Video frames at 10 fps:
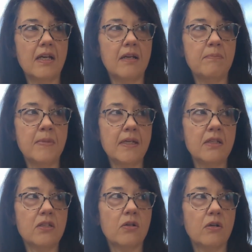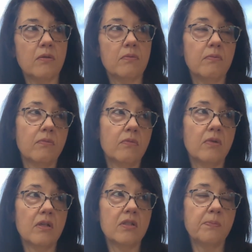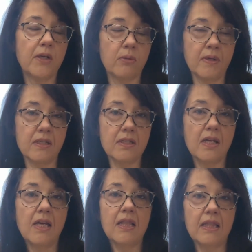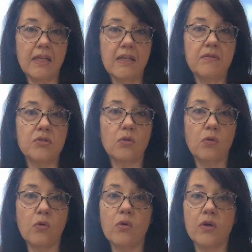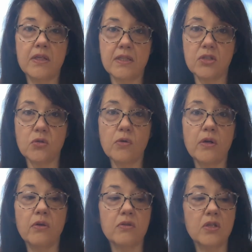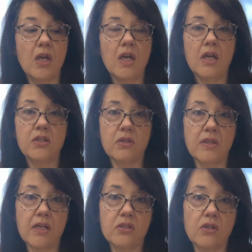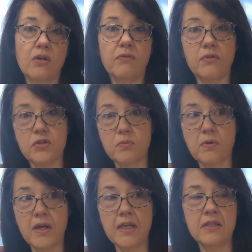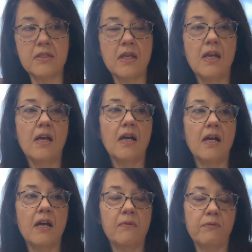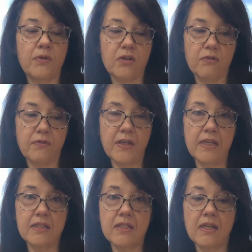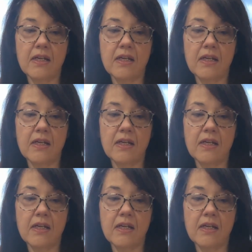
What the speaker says: mint or spearmint leaves or essential oils to that soak for sprains, for your feet.